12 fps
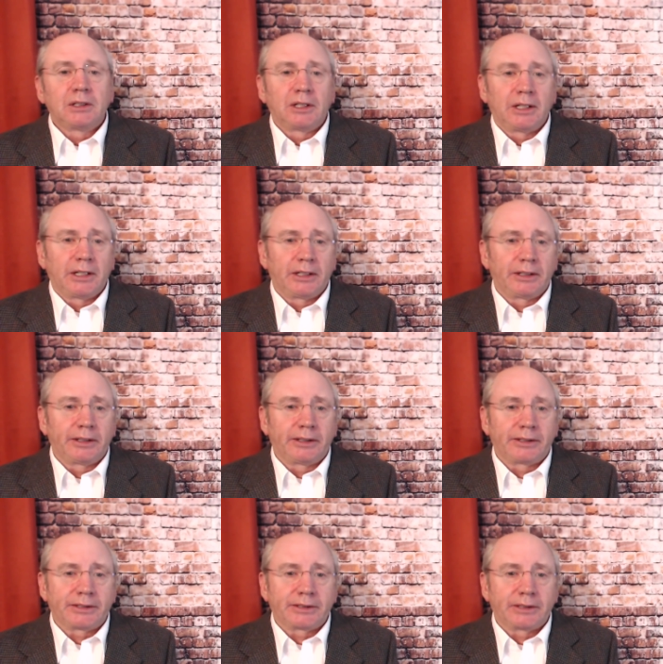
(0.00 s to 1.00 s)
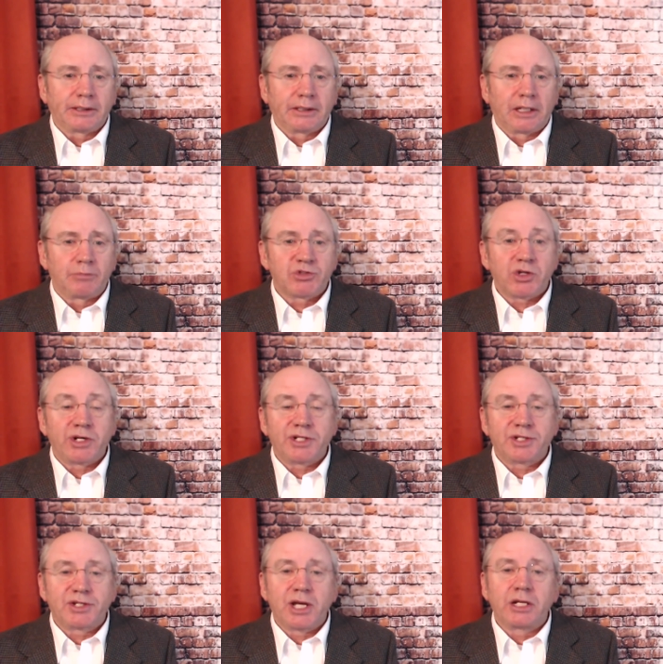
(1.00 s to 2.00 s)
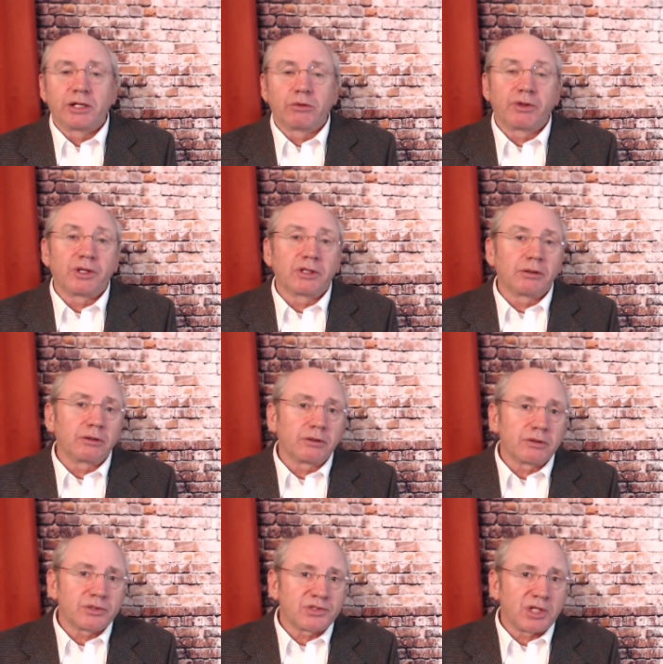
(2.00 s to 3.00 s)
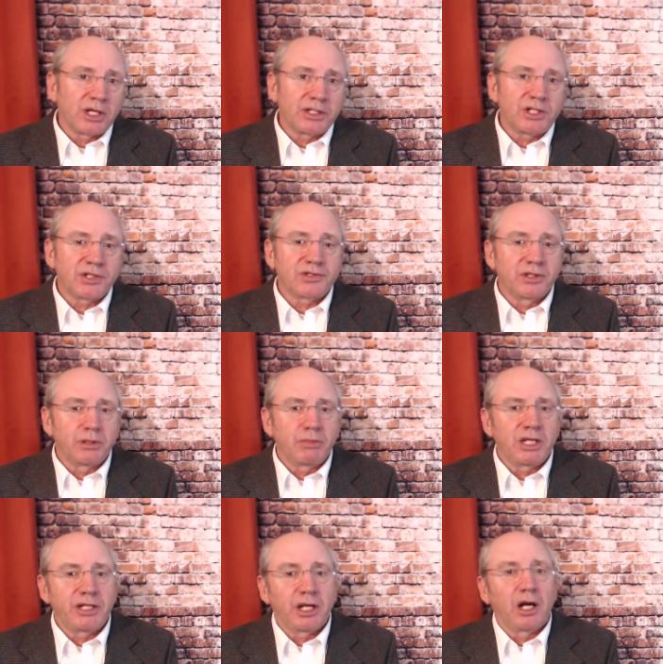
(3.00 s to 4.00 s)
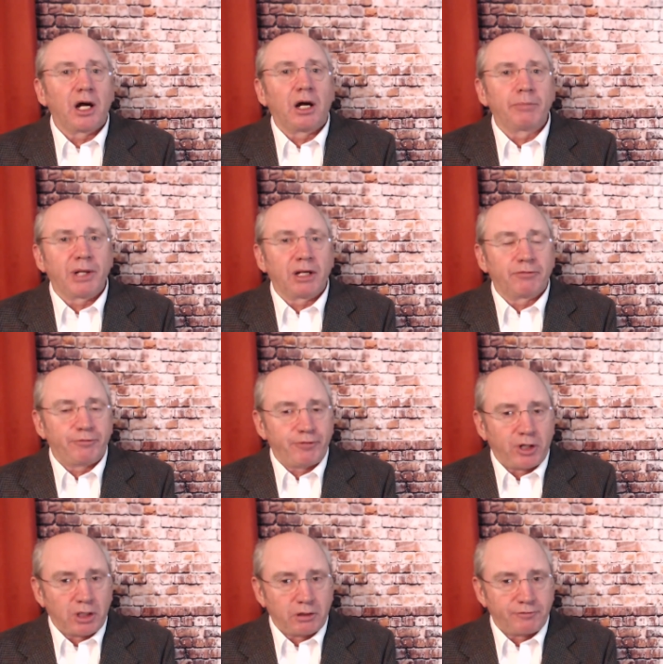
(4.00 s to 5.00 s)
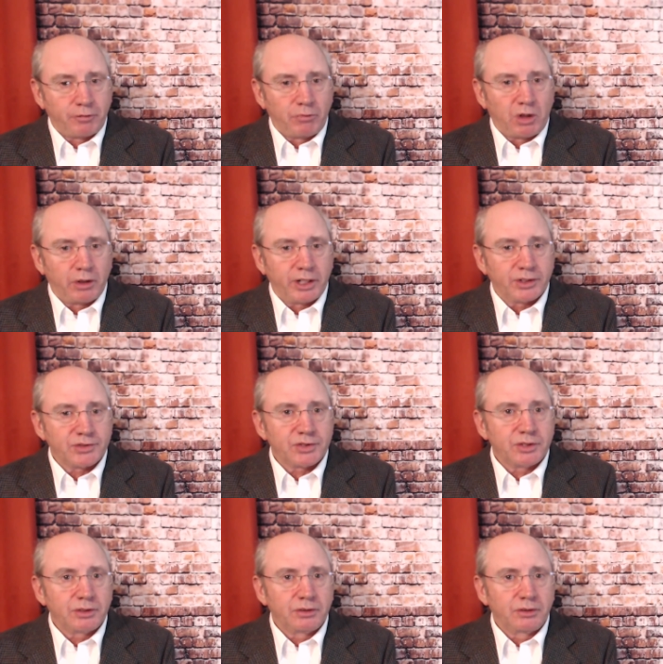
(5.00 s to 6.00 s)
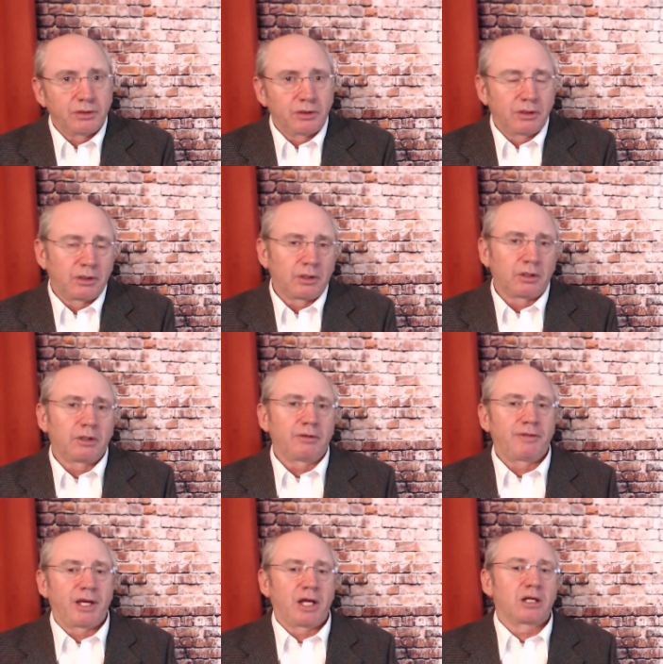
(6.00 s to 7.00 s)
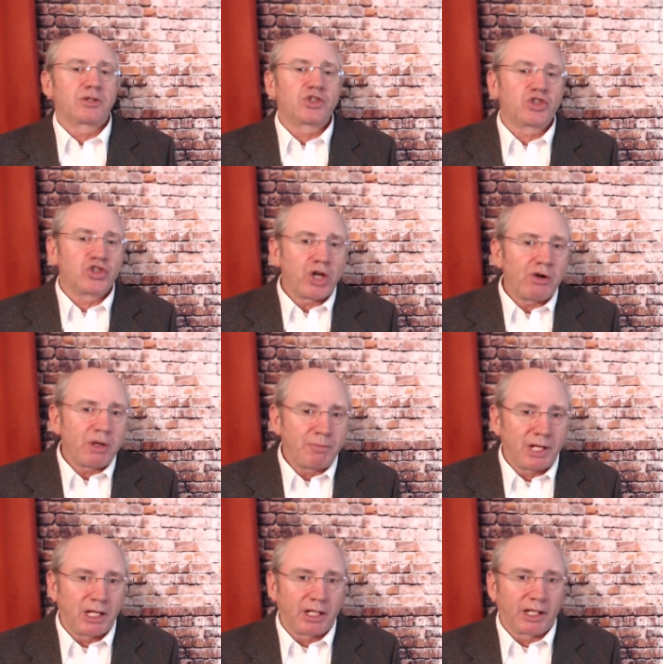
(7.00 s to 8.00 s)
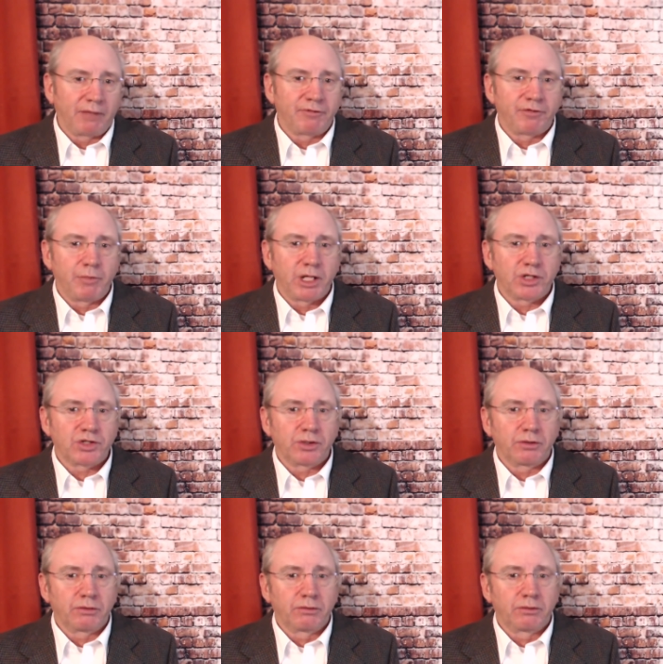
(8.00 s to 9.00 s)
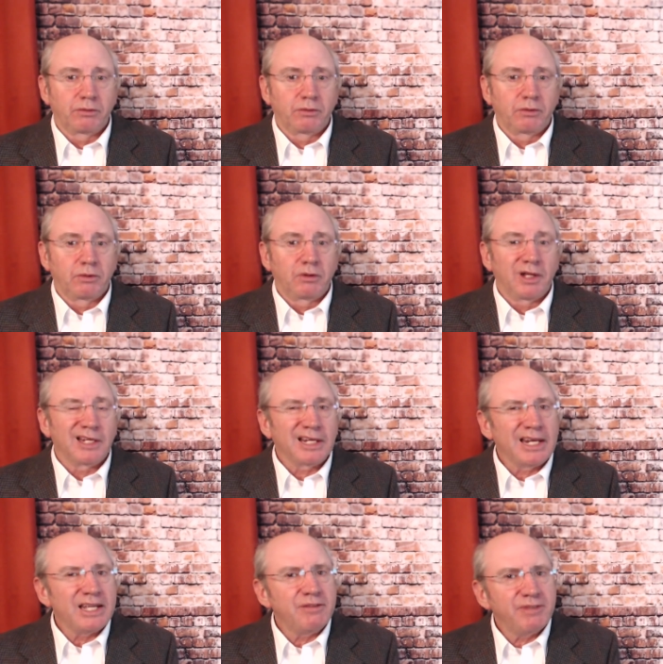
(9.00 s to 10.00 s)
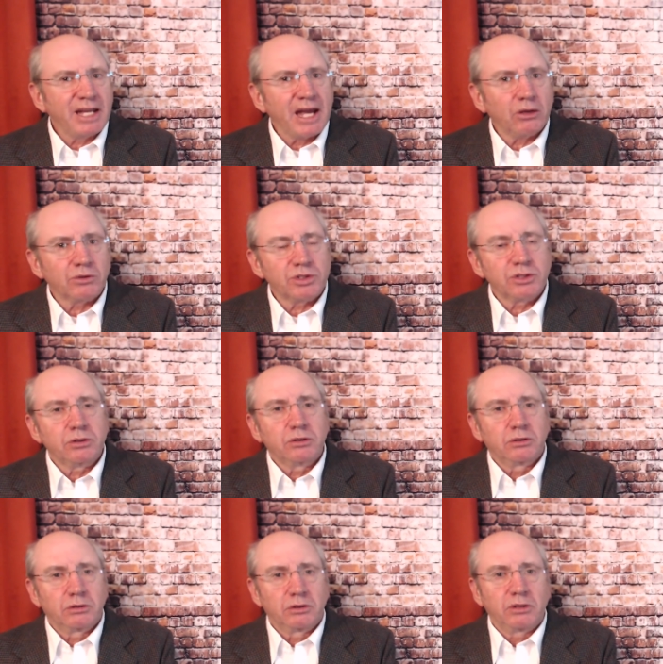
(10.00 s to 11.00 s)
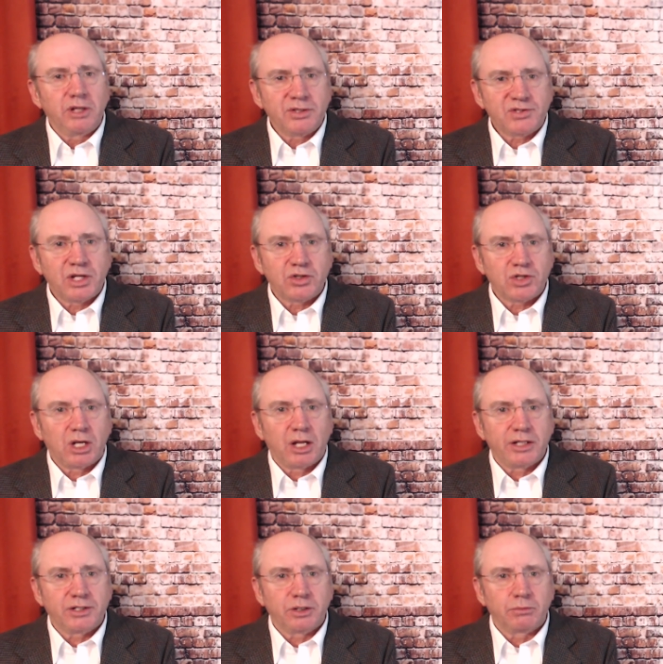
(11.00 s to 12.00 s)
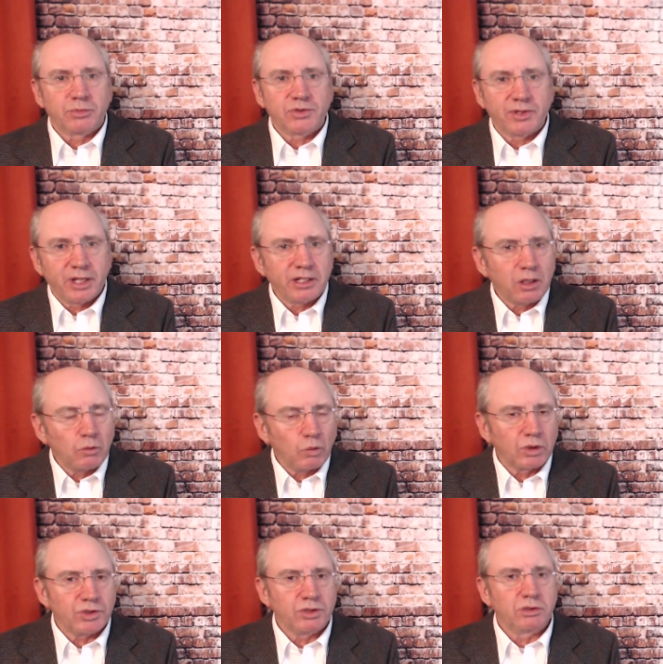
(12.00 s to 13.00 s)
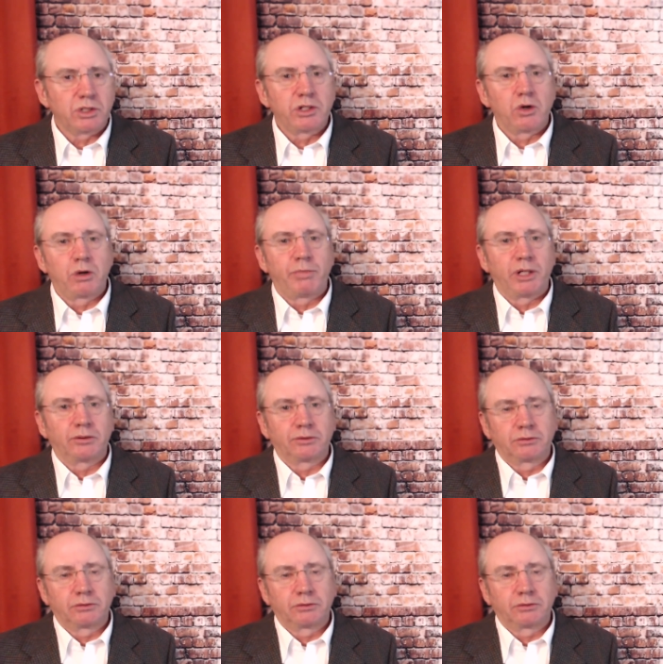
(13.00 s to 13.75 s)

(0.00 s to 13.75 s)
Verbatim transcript: And I'm sorry to tell you that scientists and the media are being far from honest. They are cherry picking information and leaving out essential items that they don't want you to know about.